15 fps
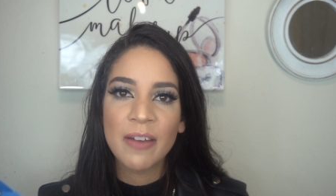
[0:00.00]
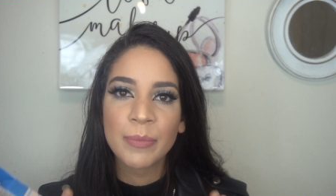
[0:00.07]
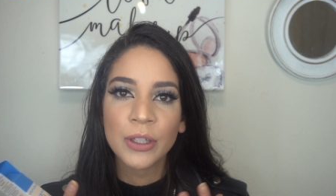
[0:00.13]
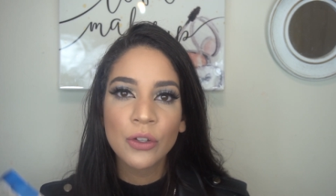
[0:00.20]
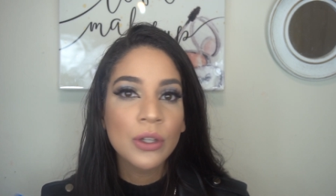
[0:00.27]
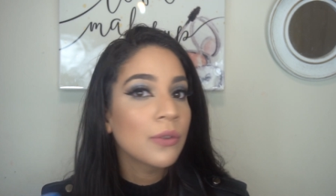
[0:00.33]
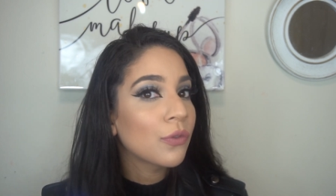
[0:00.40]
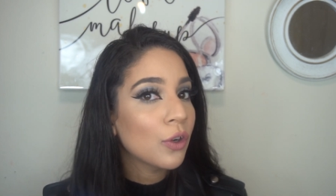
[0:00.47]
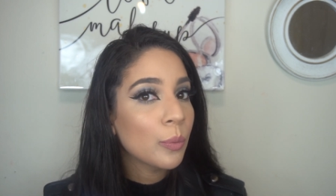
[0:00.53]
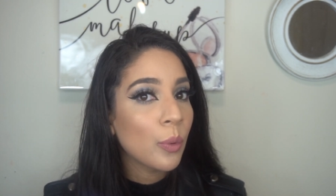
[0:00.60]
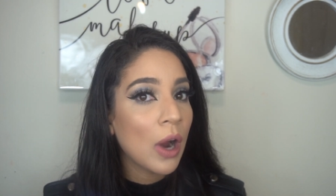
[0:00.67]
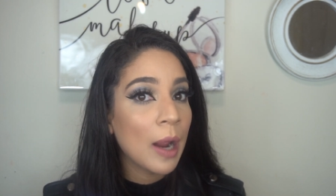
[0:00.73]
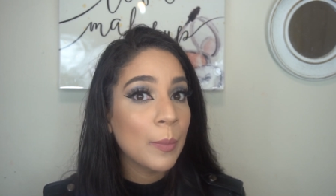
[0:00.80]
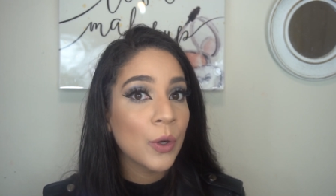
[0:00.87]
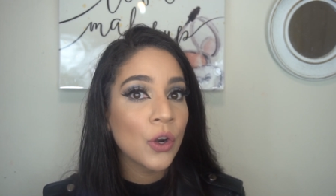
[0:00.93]
I've been looking for a
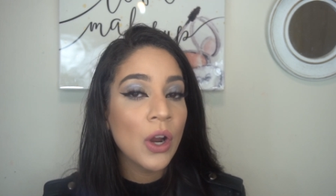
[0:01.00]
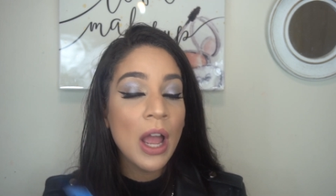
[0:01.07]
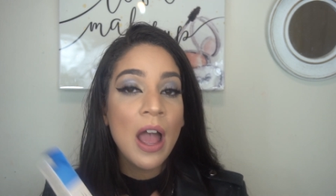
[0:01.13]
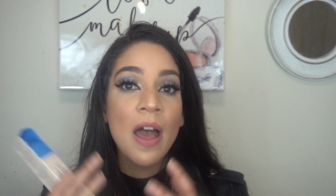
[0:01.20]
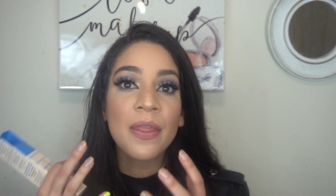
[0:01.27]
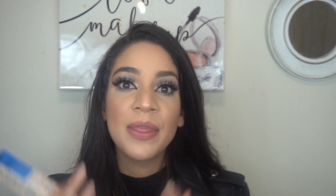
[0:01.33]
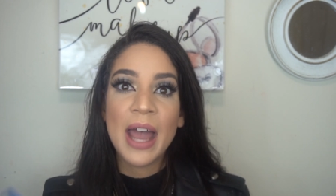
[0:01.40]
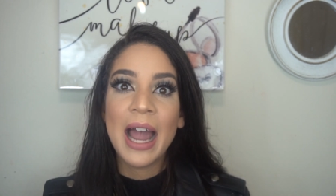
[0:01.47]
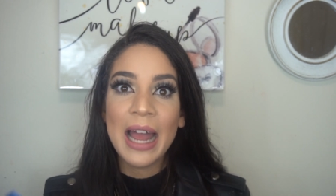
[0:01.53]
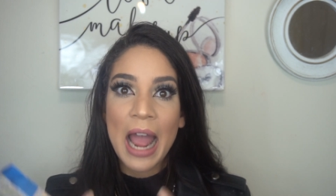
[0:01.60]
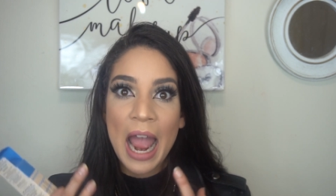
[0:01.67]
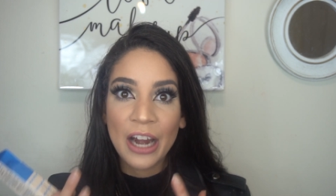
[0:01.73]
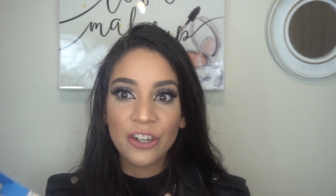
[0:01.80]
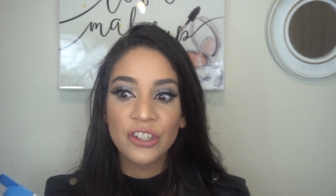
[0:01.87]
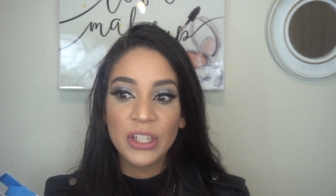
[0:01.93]
primer that
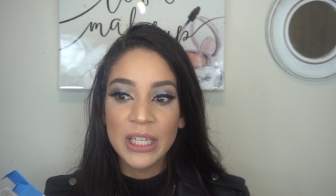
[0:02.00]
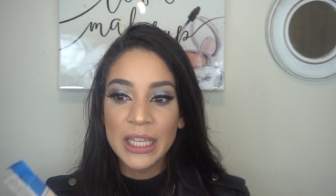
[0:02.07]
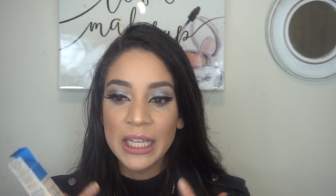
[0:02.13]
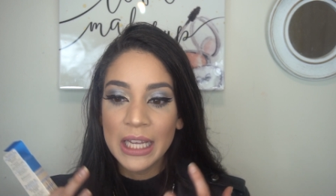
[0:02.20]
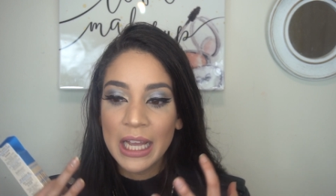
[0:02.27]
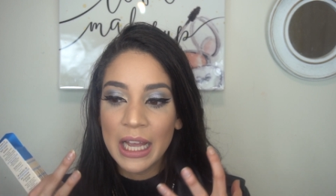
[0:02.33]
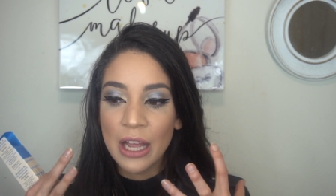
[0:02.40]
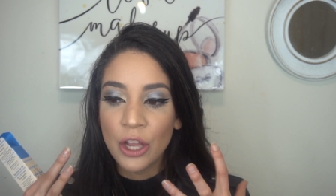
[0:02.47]
actually,